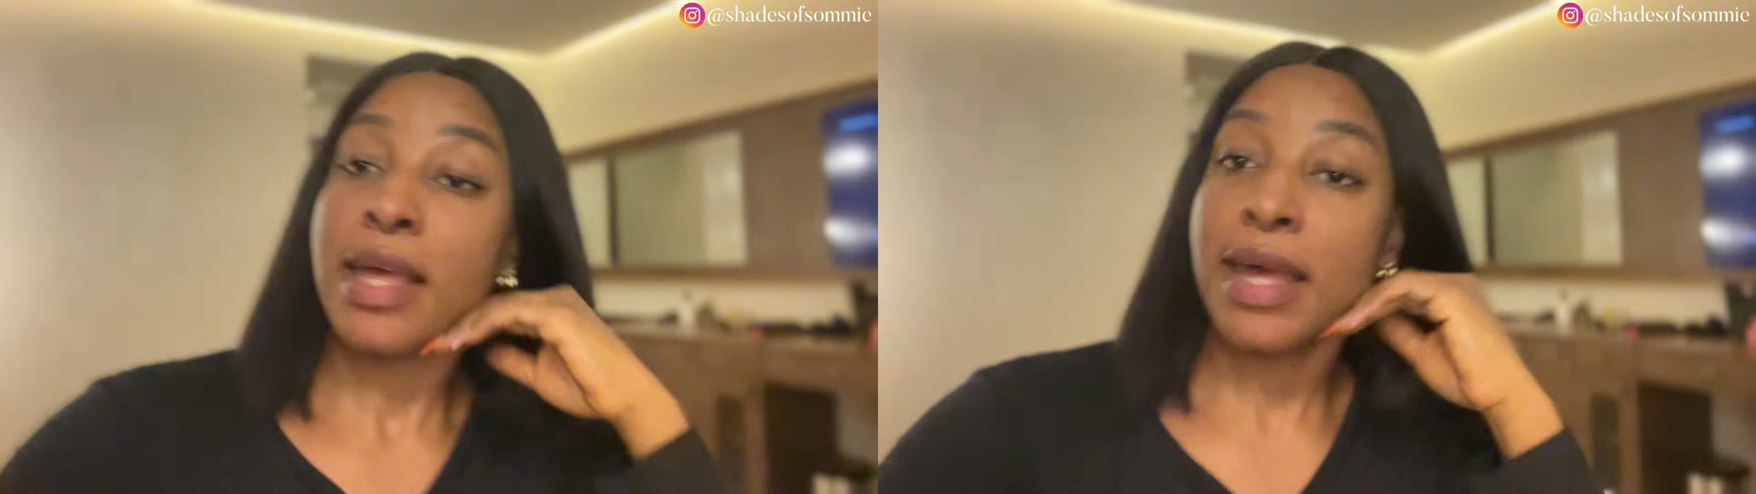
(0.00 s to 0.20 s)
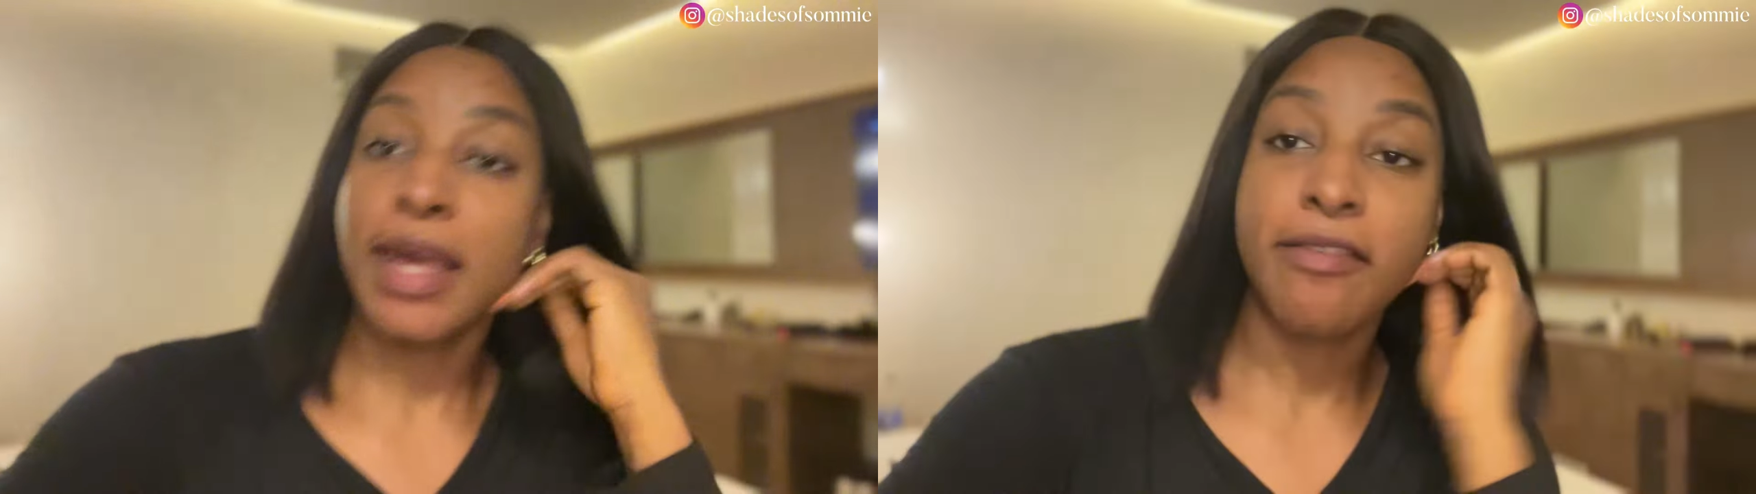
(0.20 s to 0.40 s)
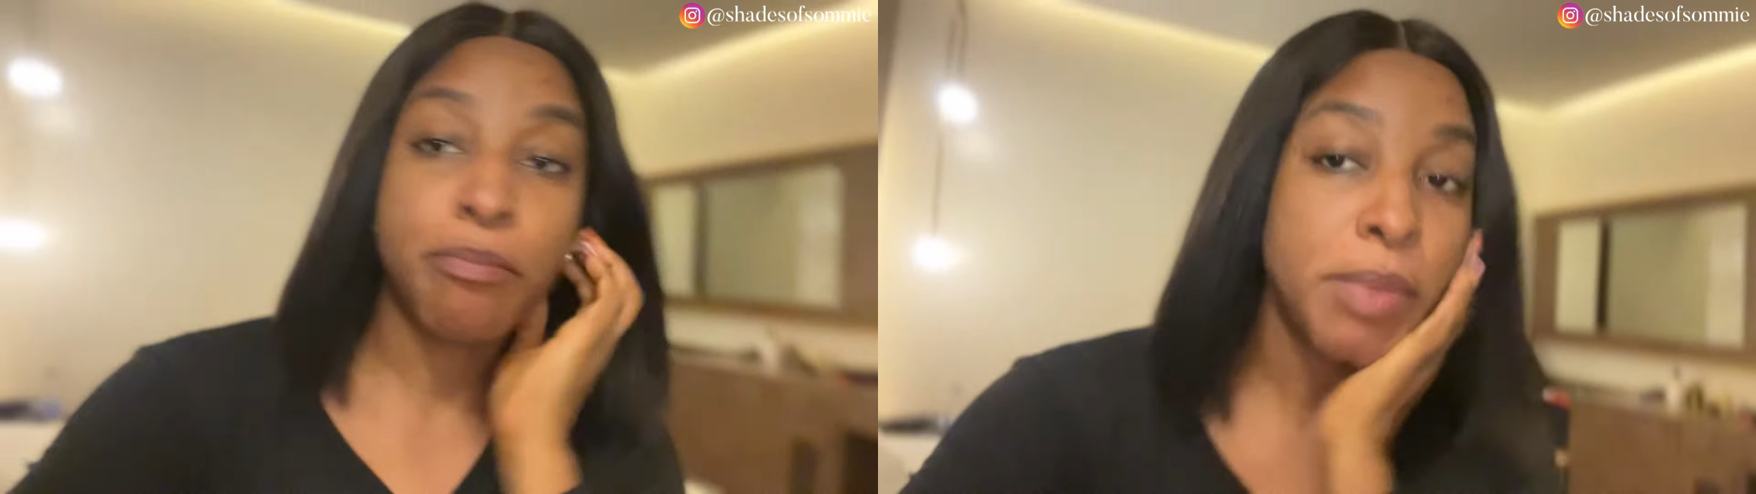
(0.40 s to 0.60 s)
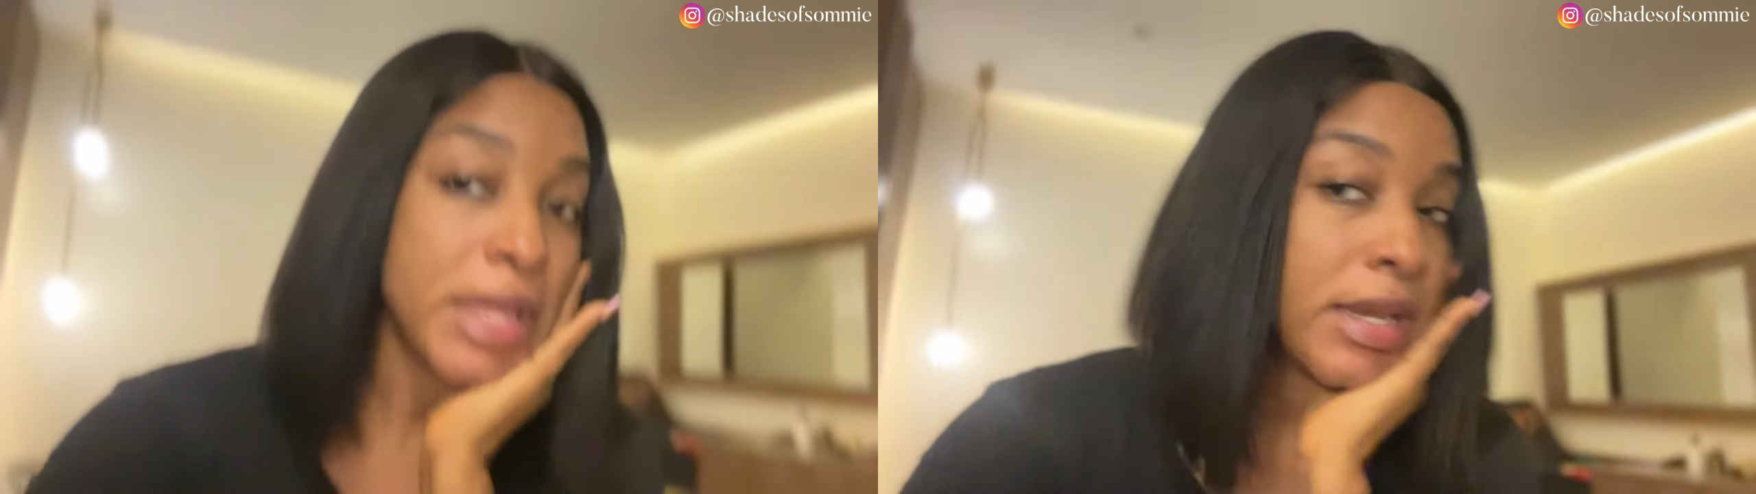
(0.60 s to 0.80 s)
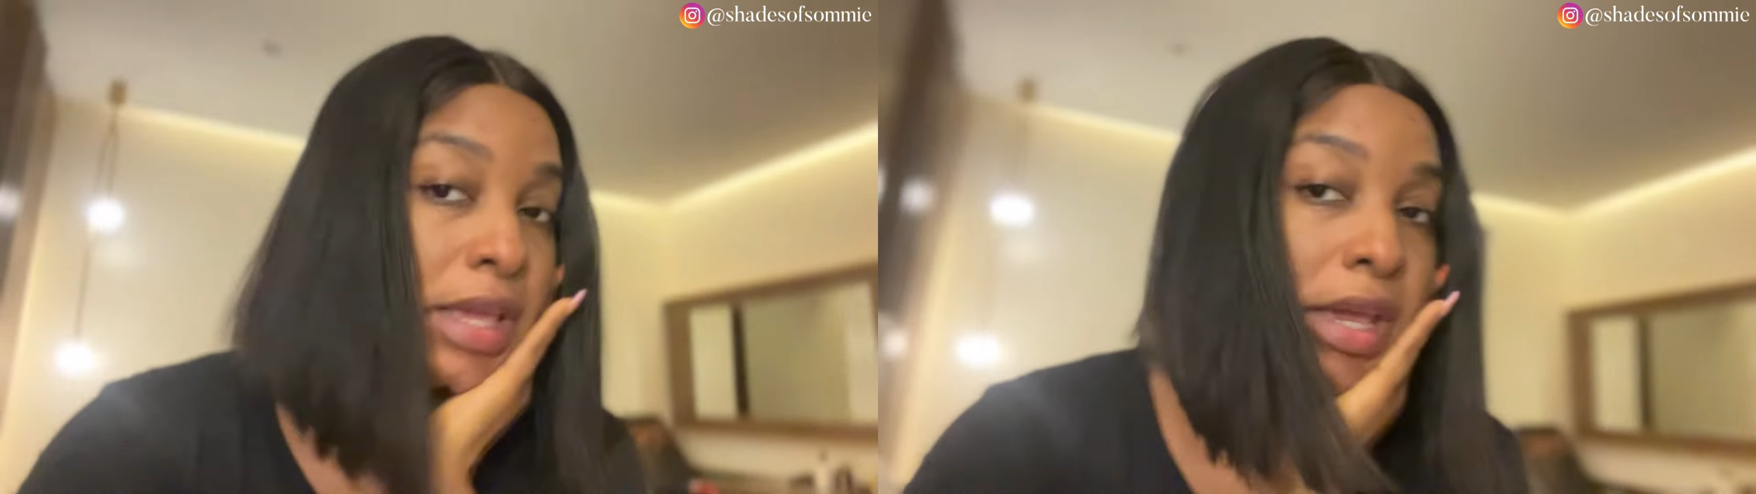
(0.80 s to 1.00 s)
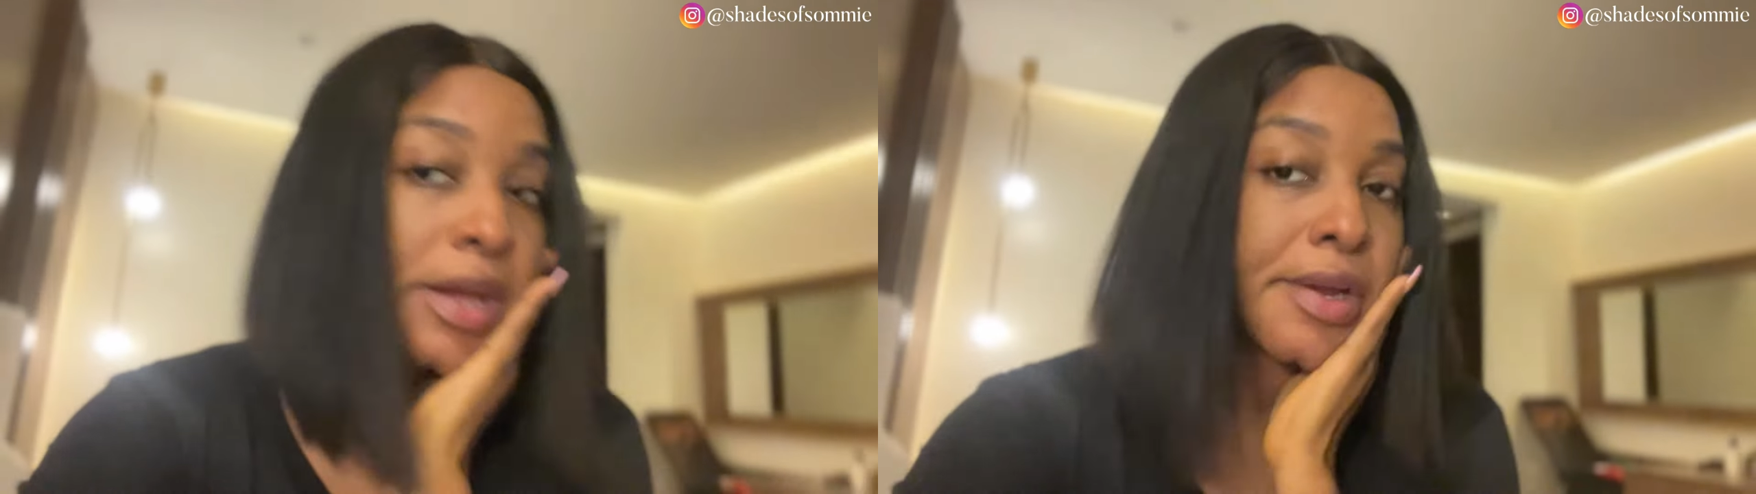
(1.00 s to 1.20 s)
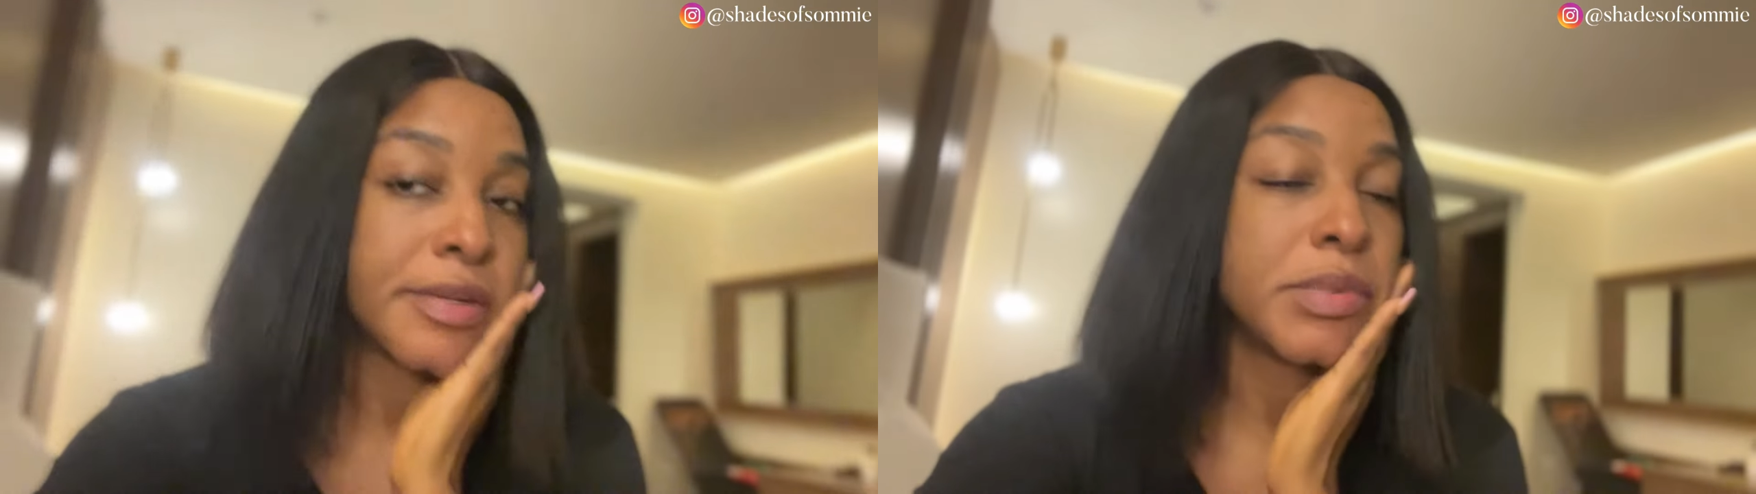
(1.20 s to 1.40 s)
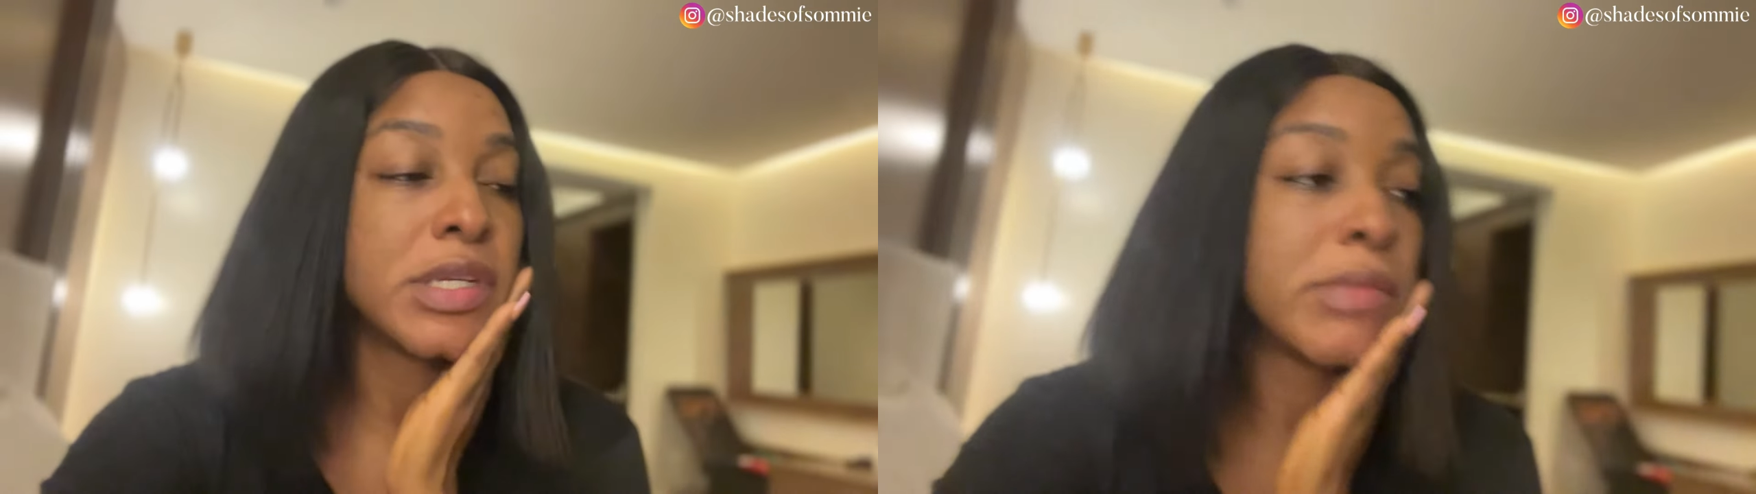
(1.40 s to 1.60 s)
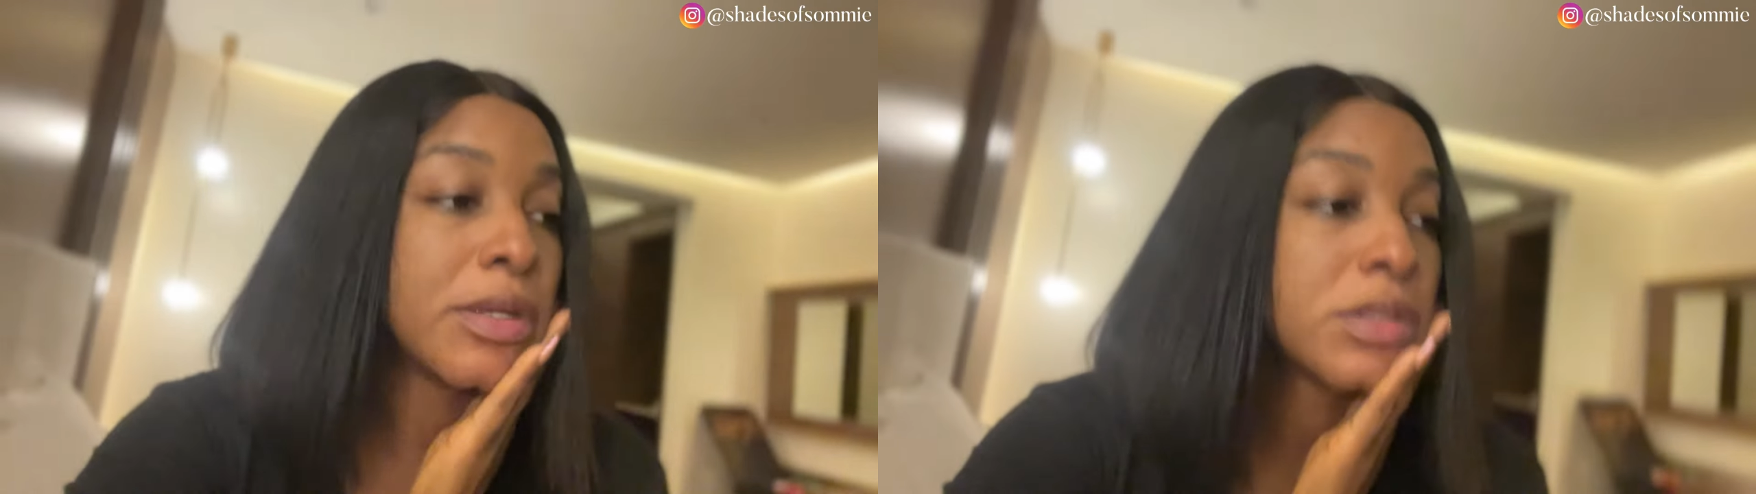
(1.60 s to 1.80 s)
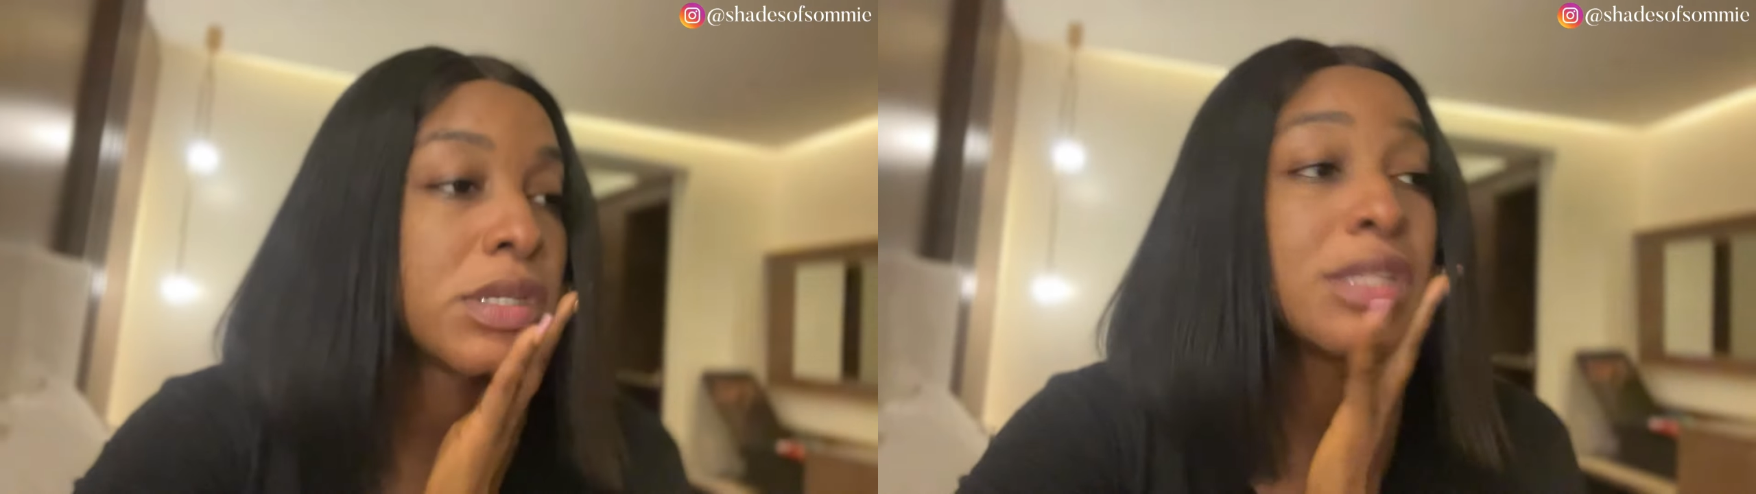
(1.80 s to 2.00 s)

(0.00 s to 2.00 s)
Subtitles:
I have been in my hotel.